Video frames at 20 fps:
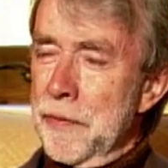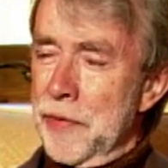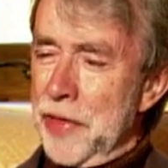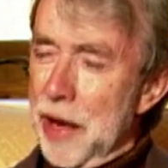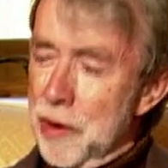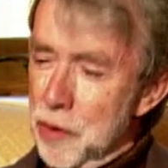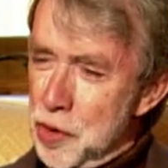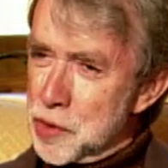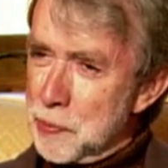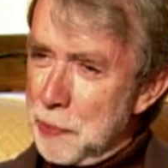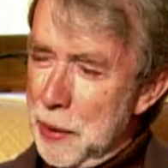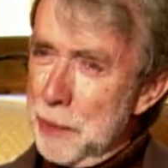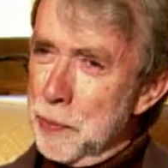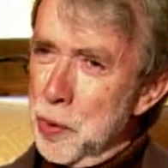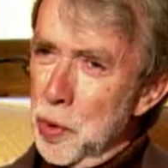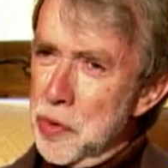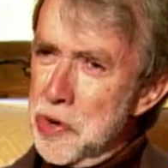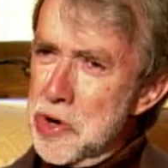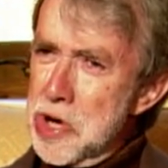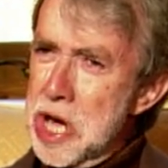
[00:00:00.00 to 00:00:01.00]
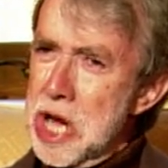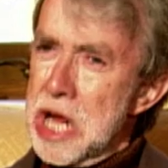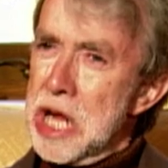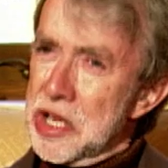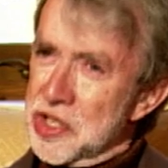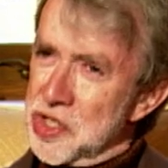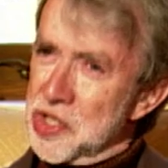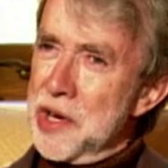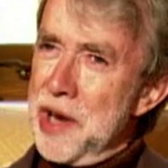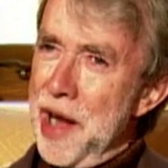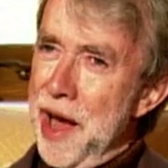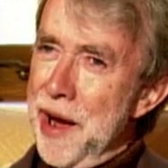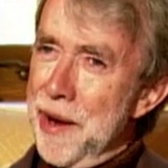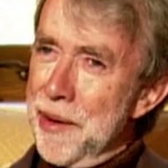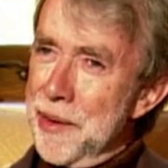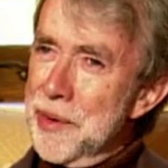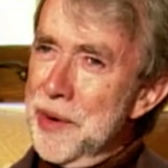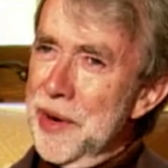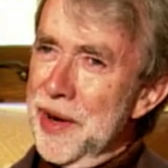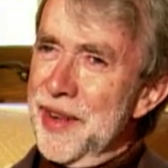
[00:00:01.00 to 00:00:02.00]
those people need to
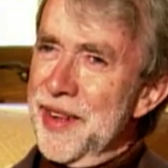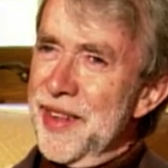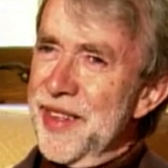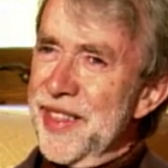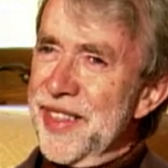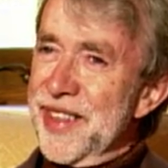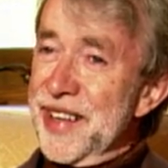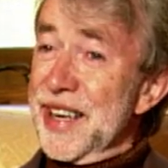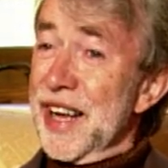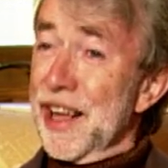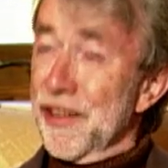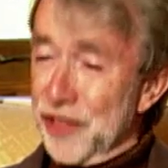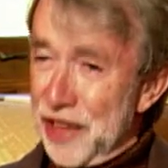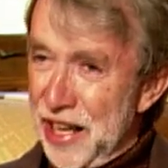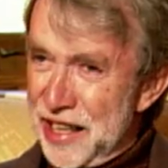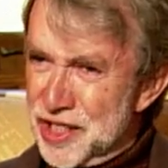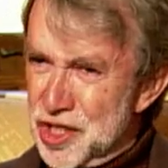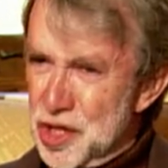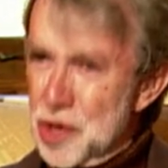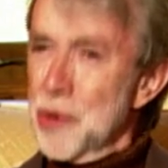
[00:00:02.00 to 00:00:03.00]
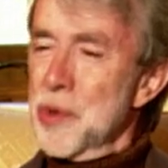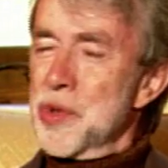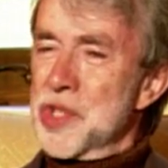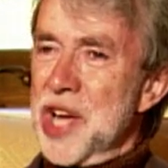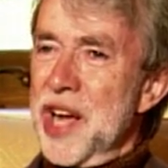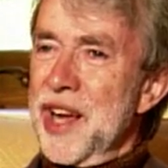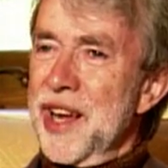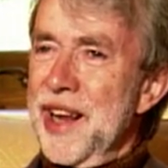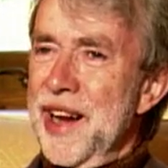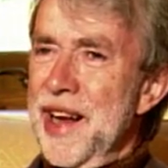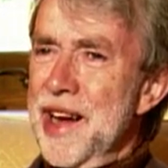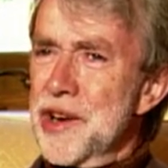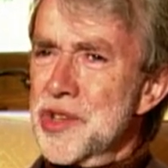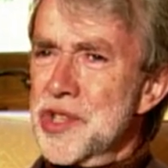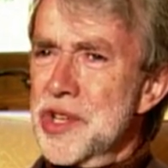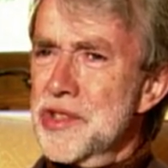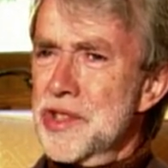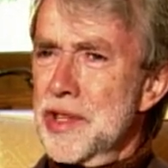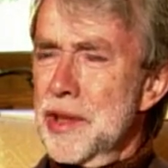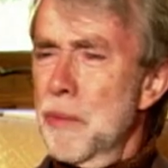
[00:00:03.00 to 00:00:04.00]
know that if they do take it
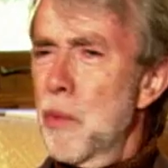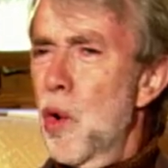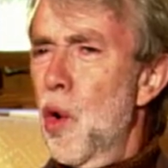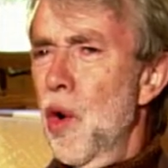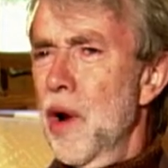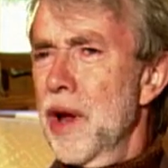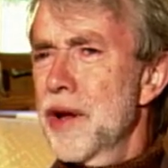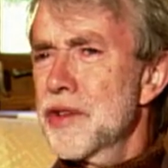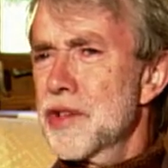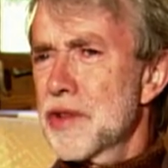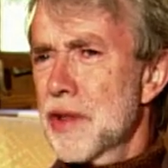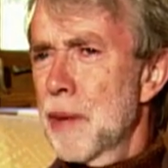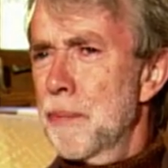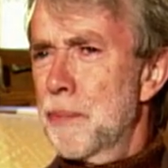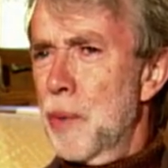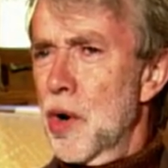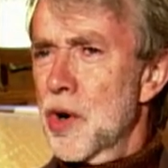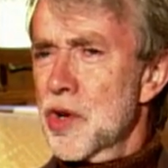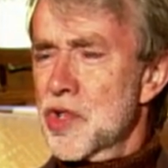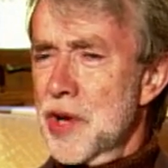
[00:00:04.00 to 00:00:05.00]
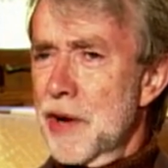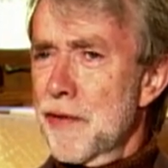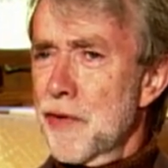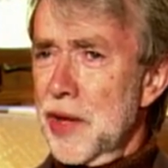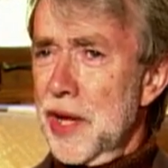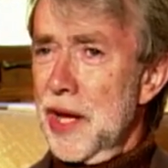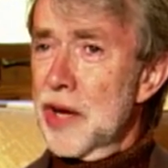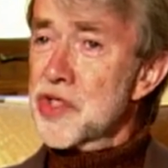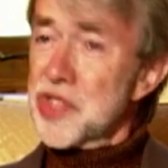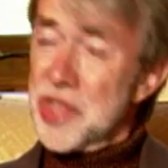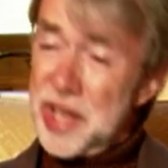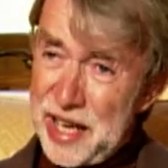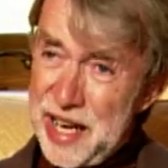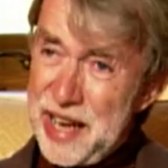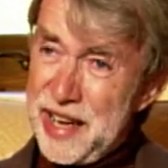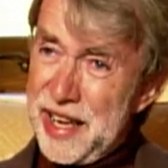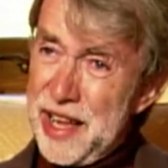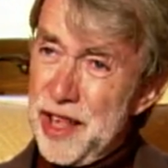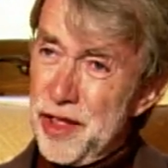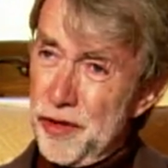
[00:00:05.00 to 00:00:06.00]
out into the moorland and the bogs and everything else, they're
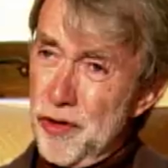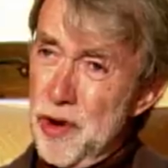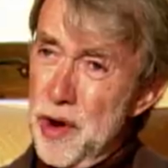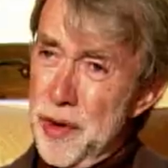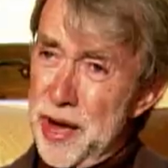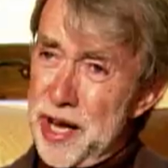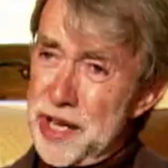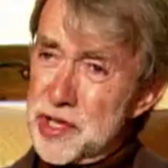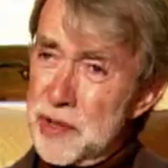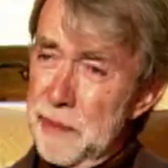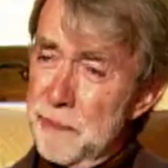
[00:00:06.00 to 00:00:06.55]
going to get through it.